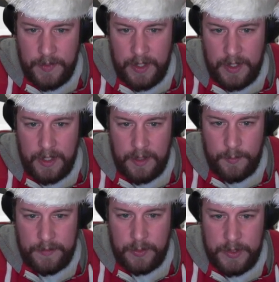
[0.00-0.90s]

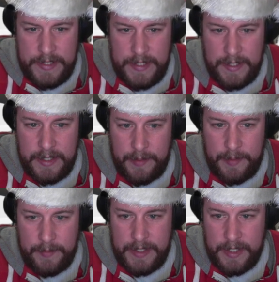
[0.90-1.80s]
We've already taken the
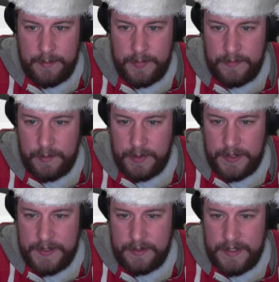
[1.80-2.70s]
memory dump of the
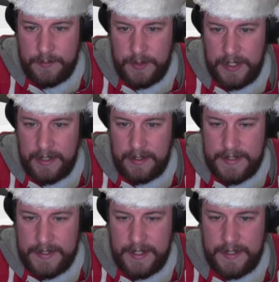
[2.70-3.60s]
process and we can
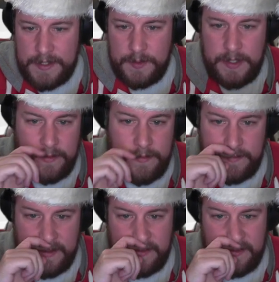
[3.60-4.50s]
analyse that to uncover
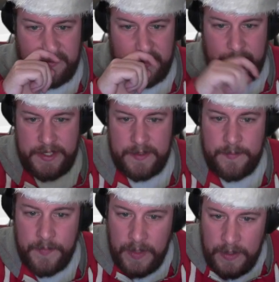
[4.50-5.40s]
further information.
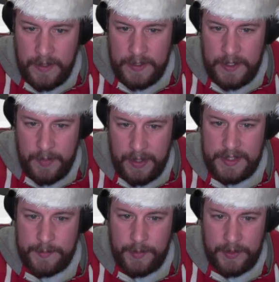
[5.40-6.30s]
Come back
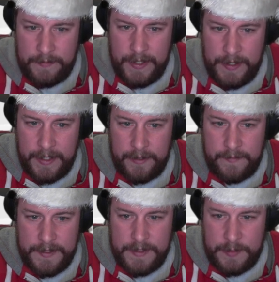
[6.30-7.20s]
tomorrow to find out if
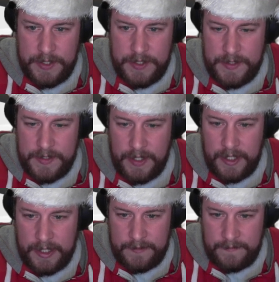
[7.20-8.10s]
our suspicions are
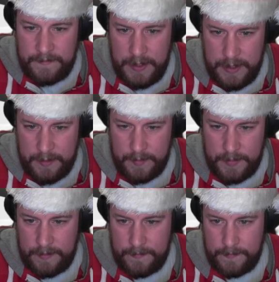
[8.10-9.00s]

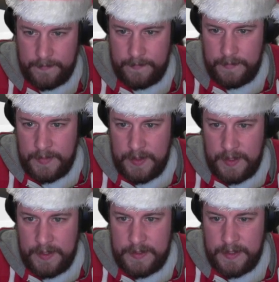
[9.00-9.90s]
confirmed.
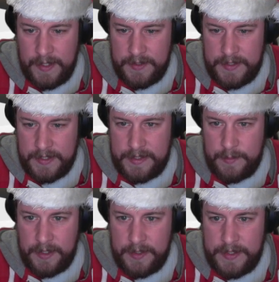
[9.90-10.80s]
So that looks like
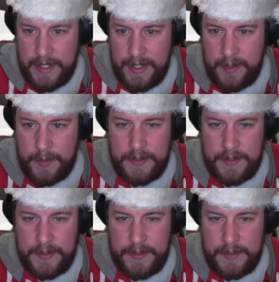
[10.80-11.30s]
tomorrow's lab.